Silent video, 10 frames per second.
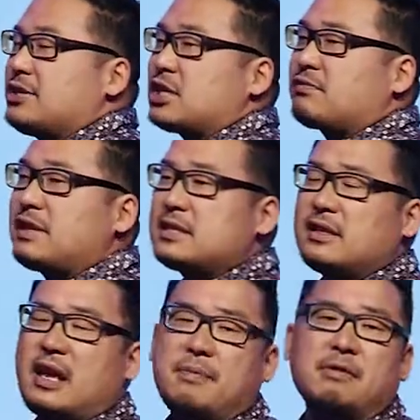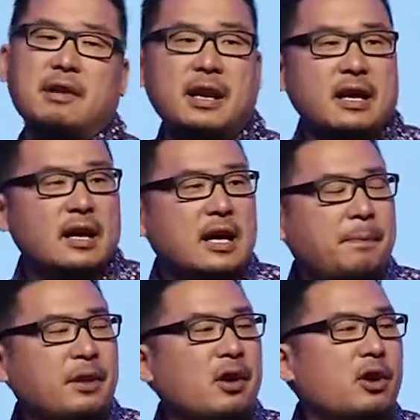Just recently, I've been reading a
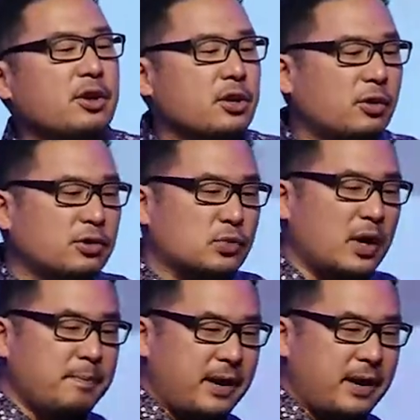couple of articles, one